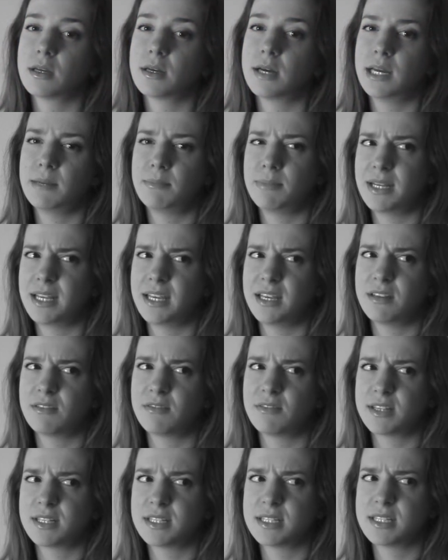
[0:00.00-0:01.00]
I play
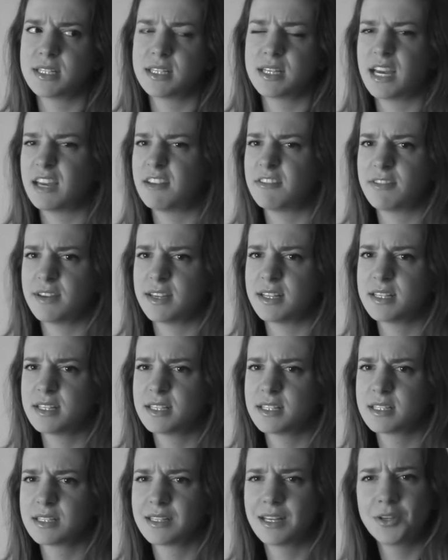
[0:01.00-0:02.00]
fencing. I
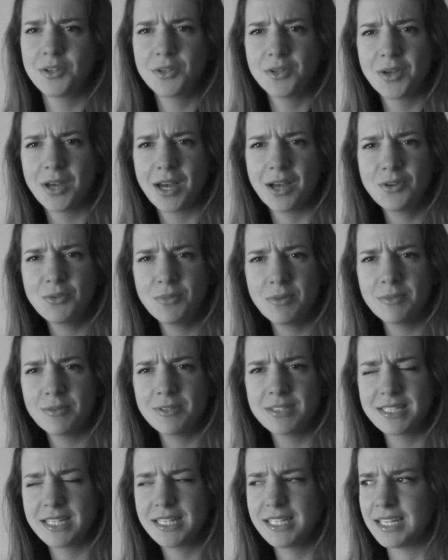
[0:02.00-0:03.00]
fence. How do people
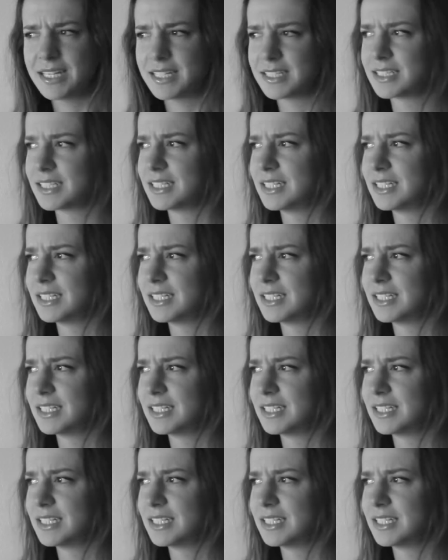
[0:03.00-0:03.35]
say that?